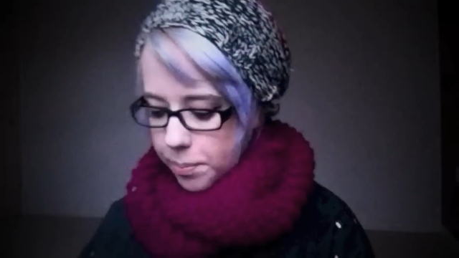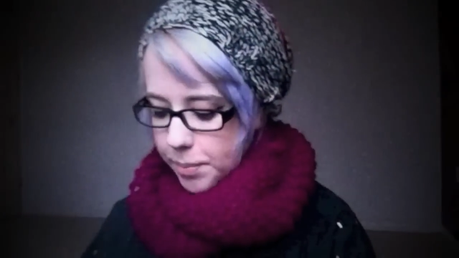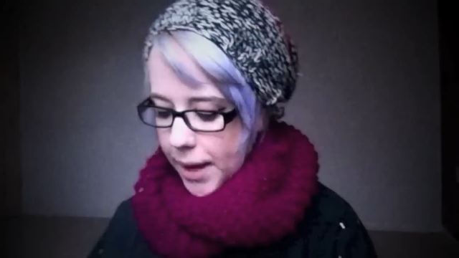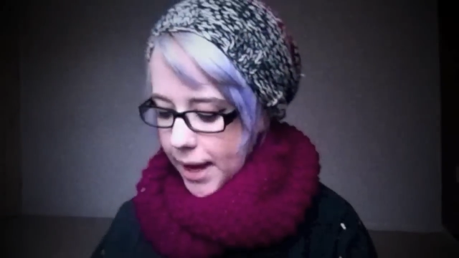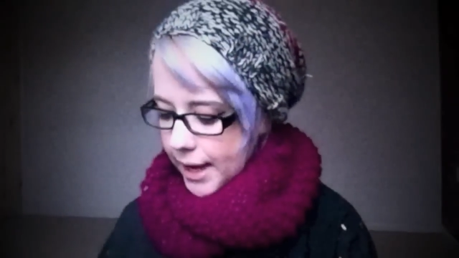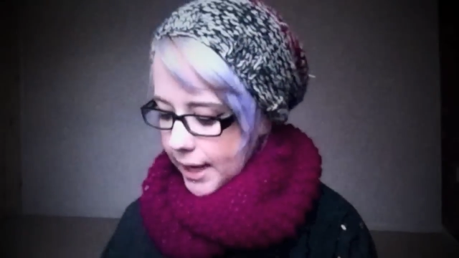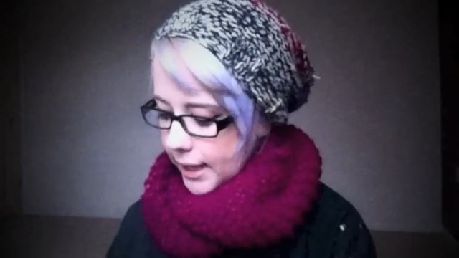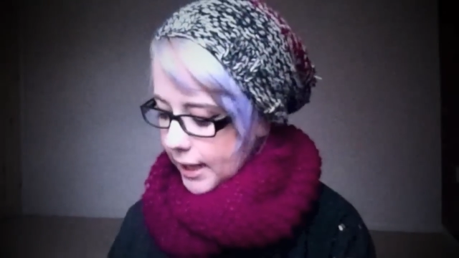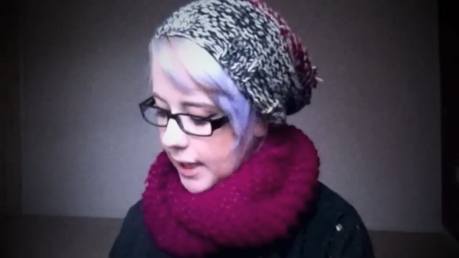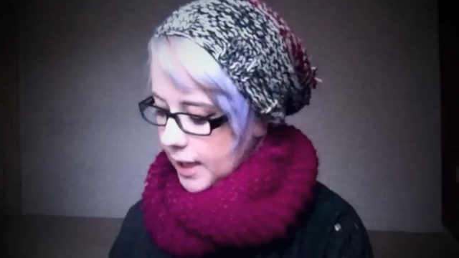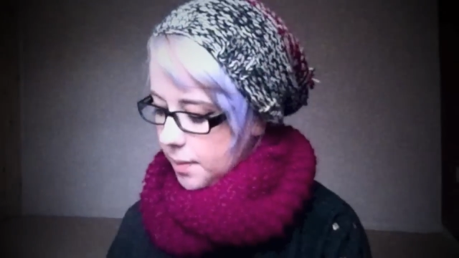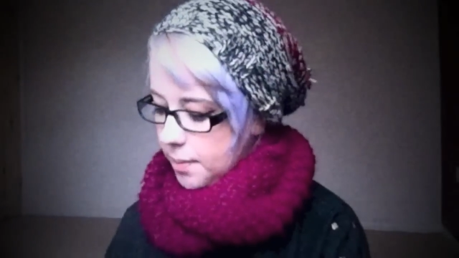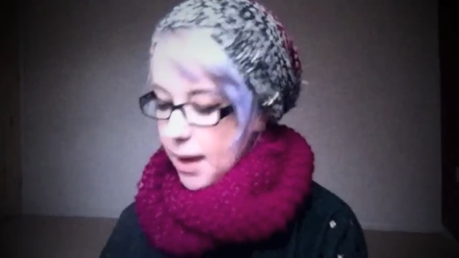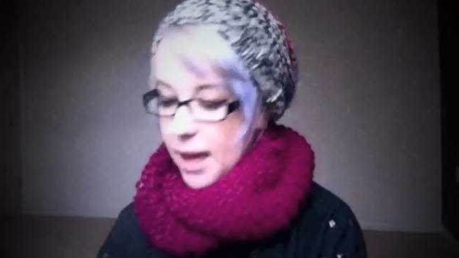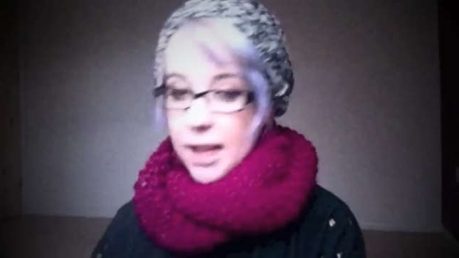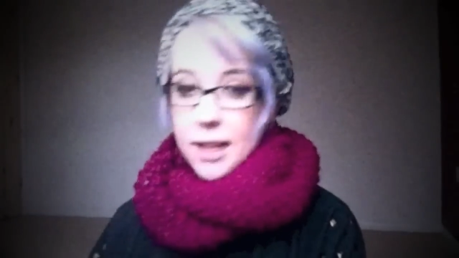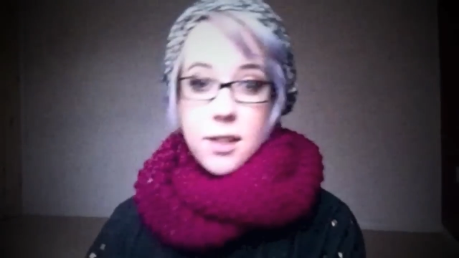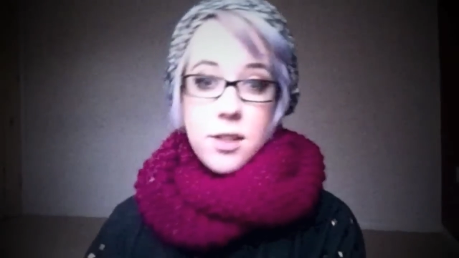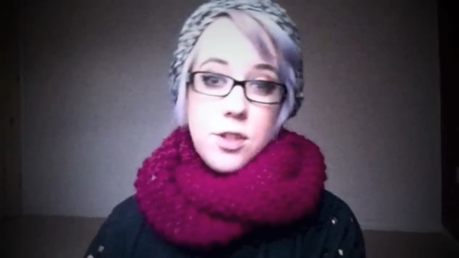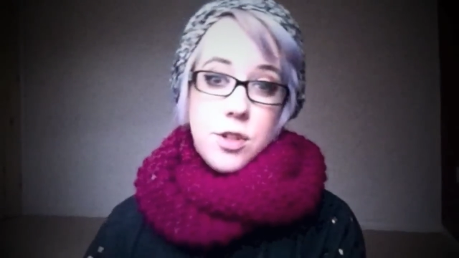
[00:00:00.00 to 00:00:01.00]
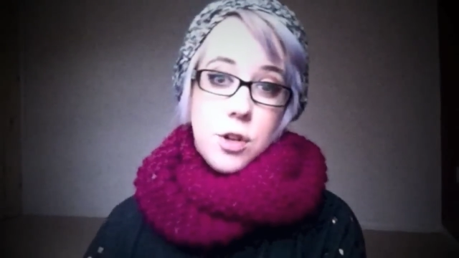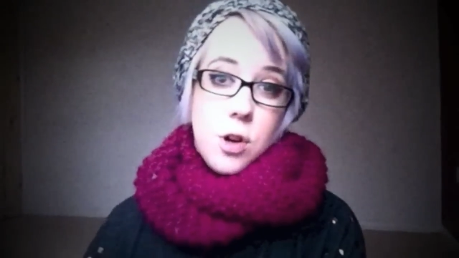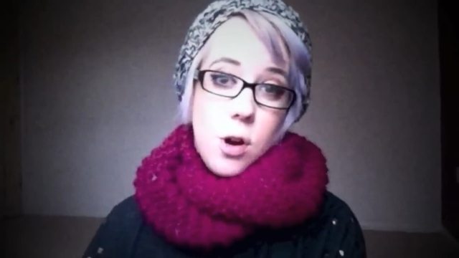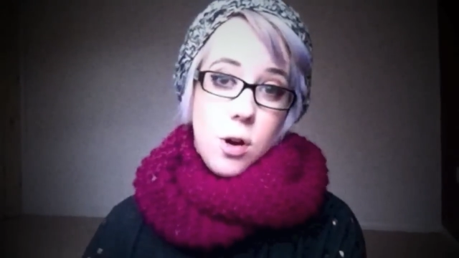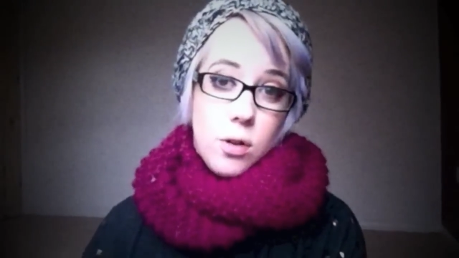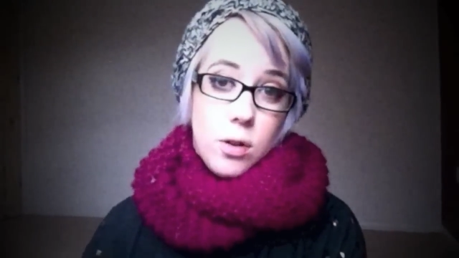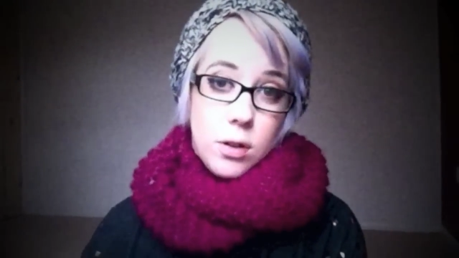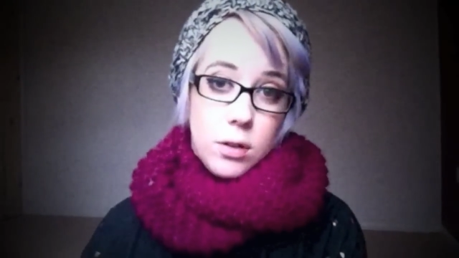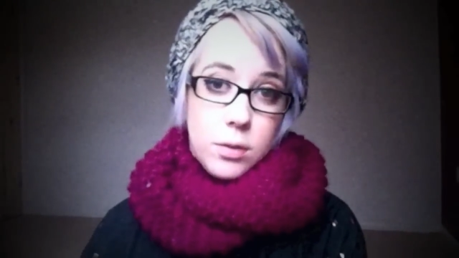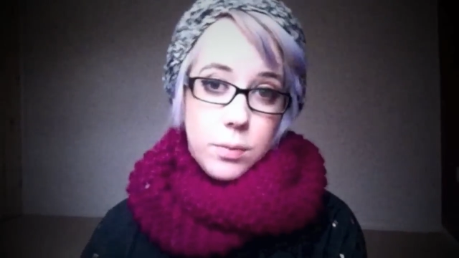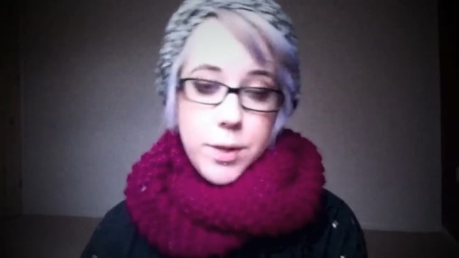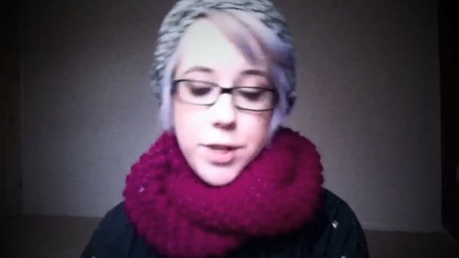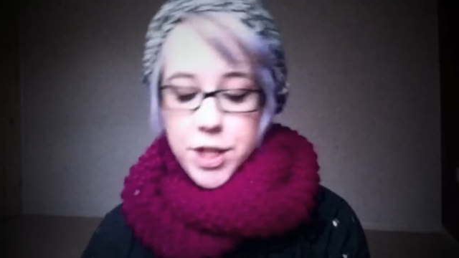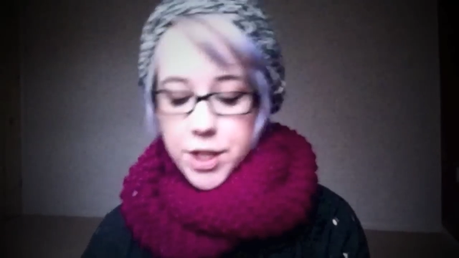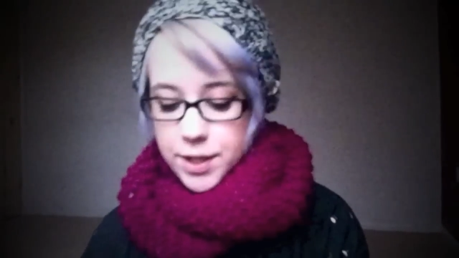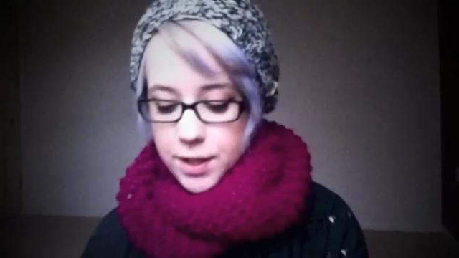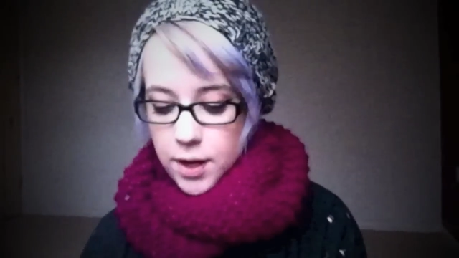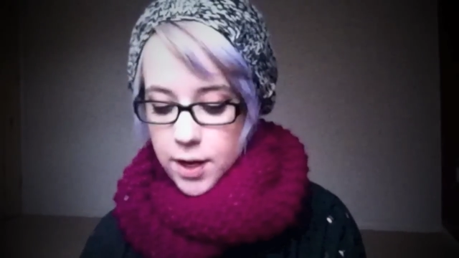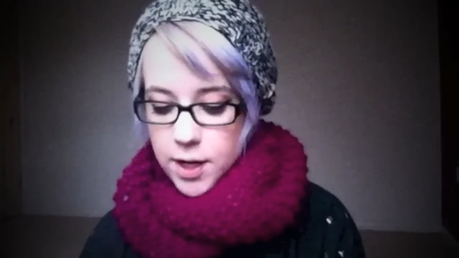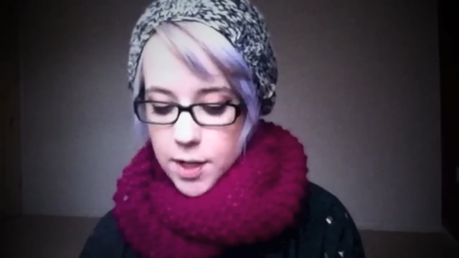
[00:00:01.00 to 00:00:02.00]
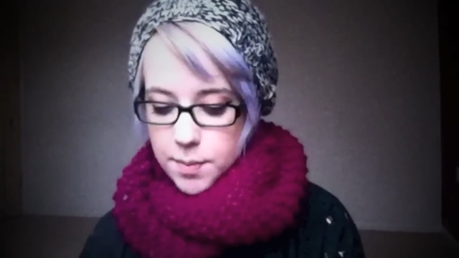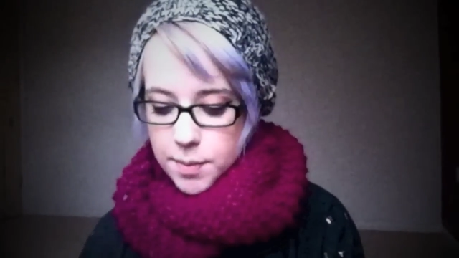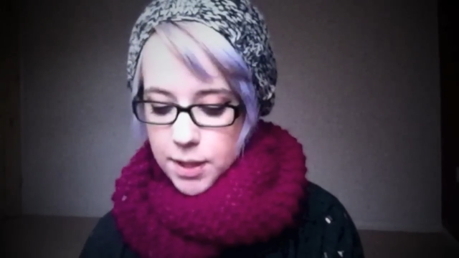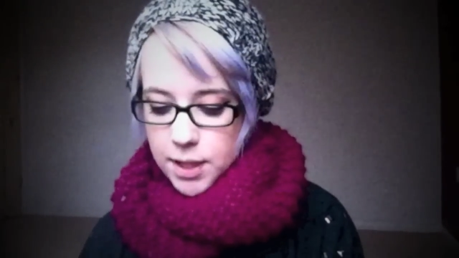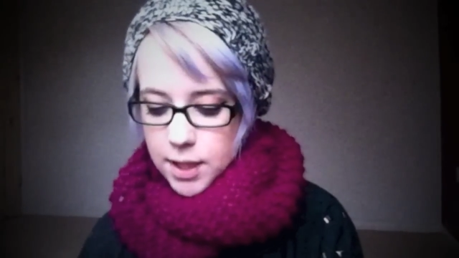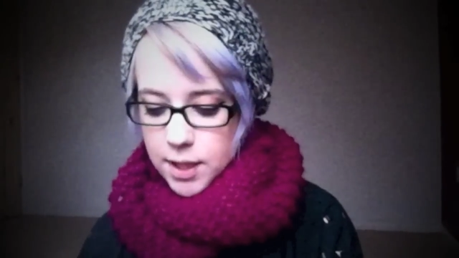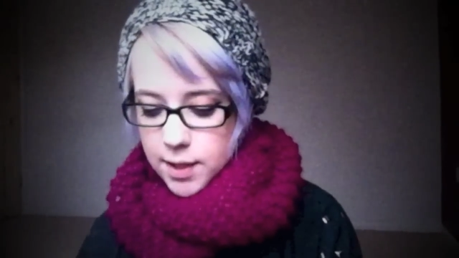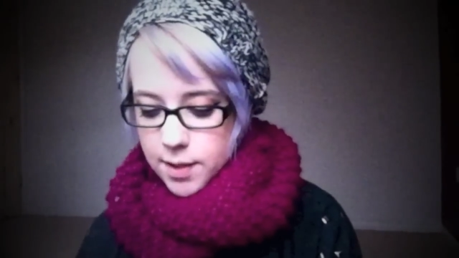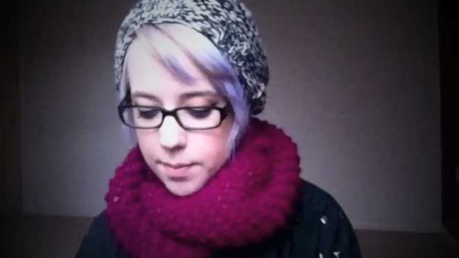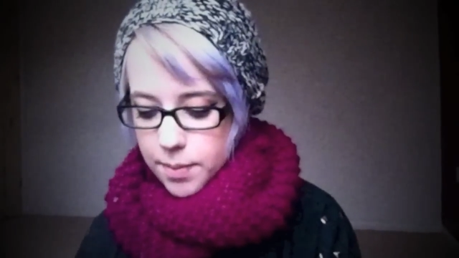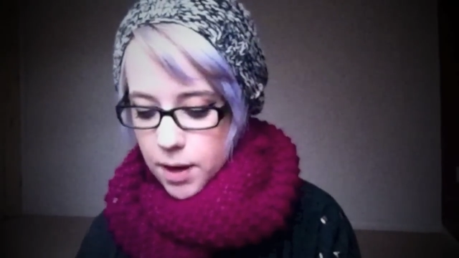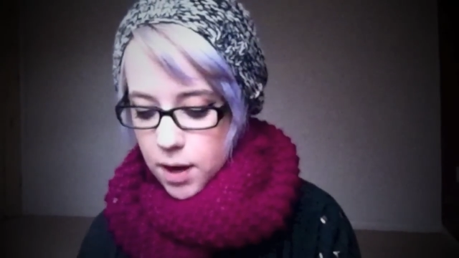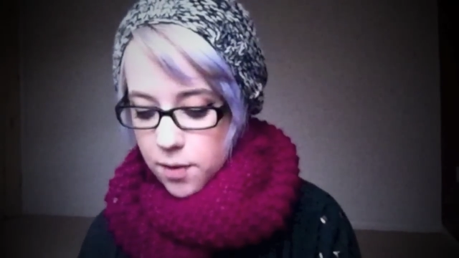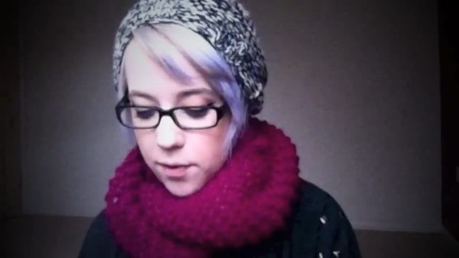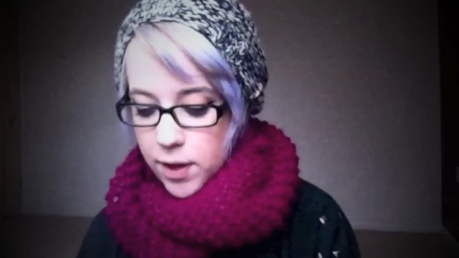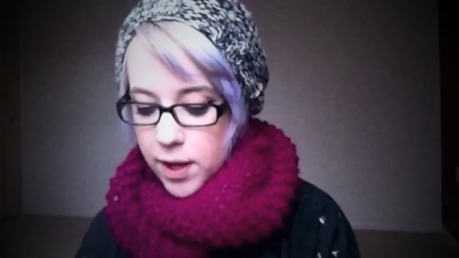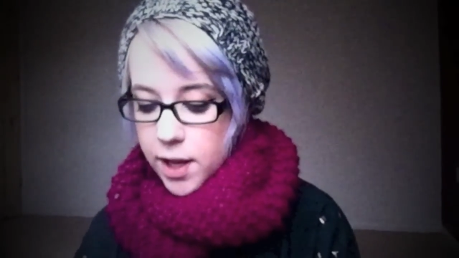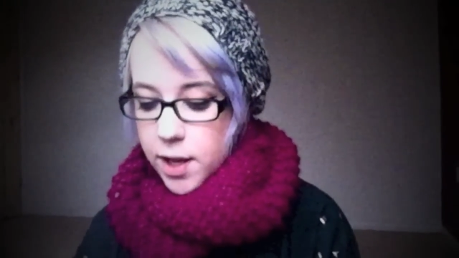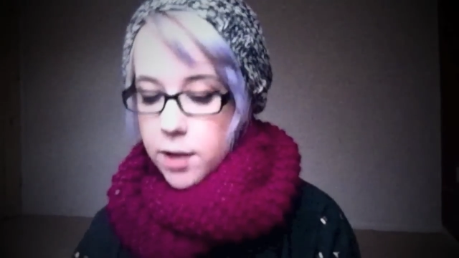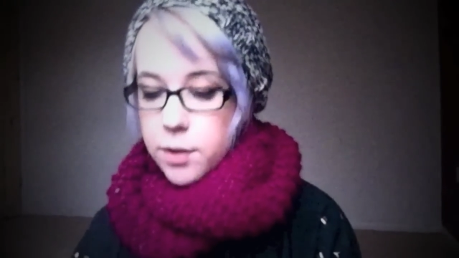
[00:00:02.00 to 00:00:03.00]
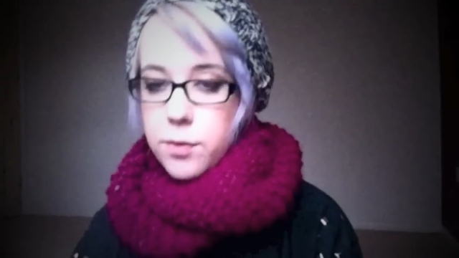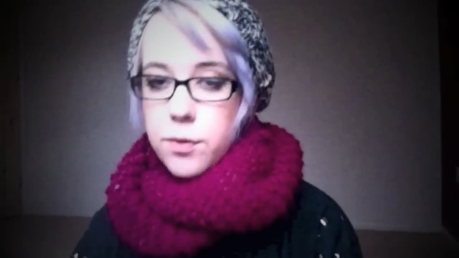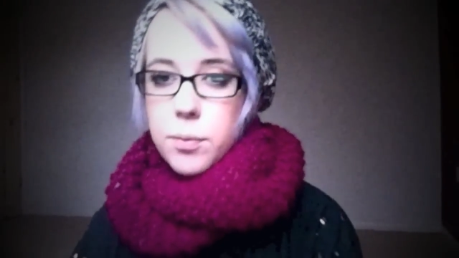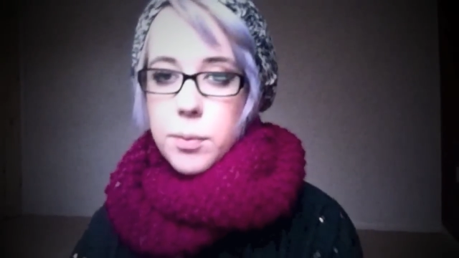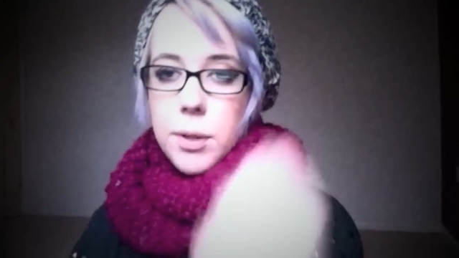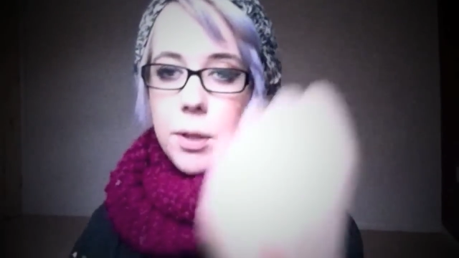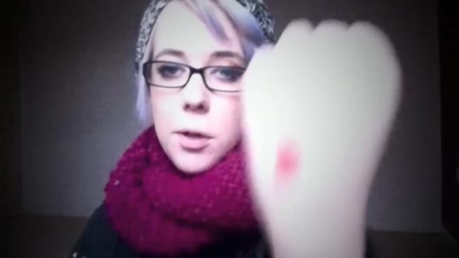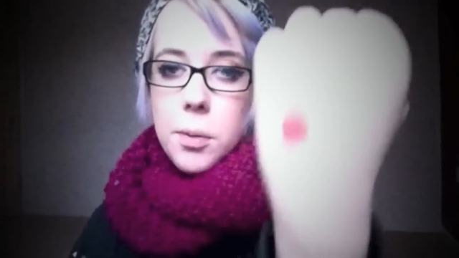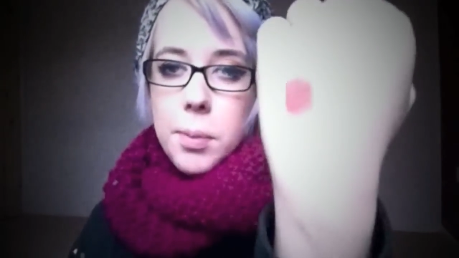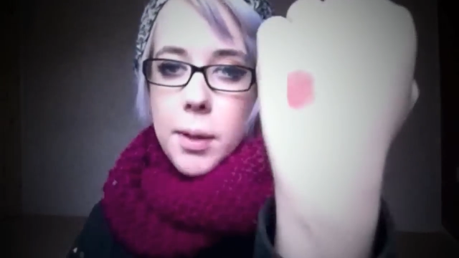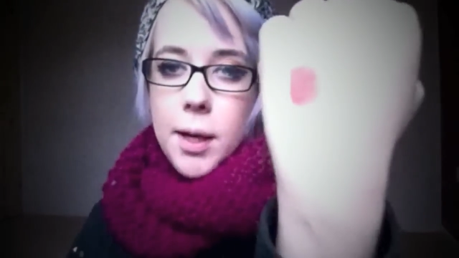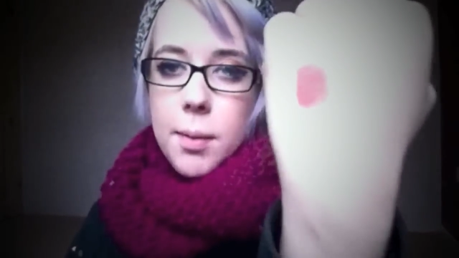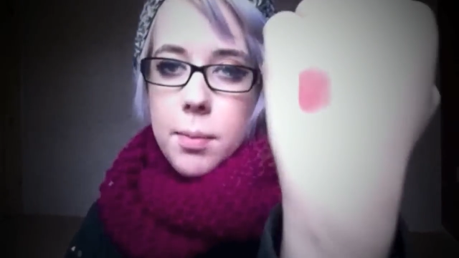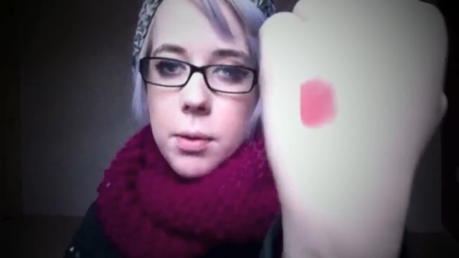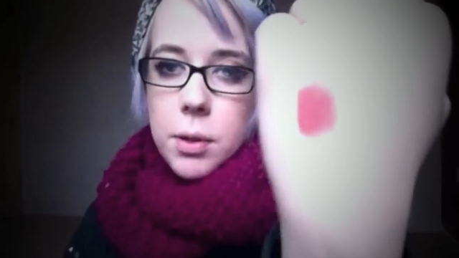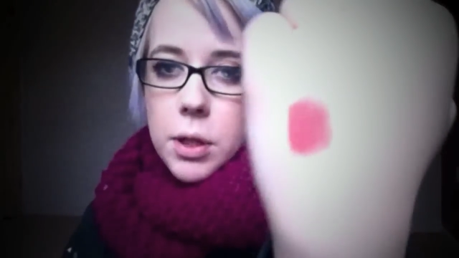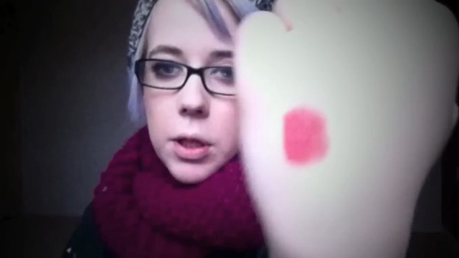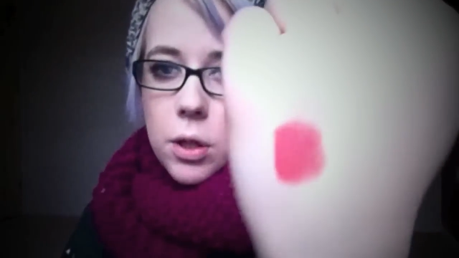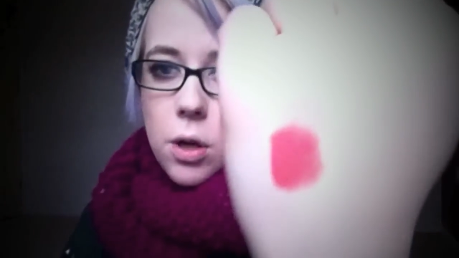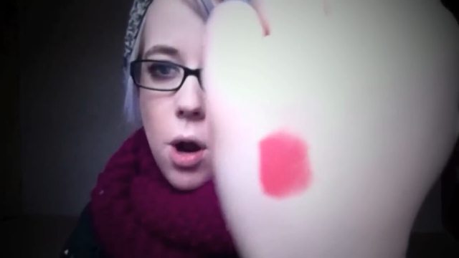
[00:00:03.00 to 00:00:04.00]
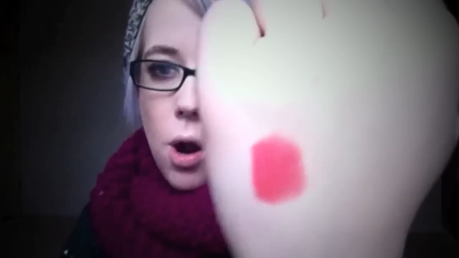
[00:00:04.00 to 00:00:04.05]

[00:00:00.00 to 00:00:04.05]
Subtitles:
pinky-based coral, which is nice because I've heard from a lot of people that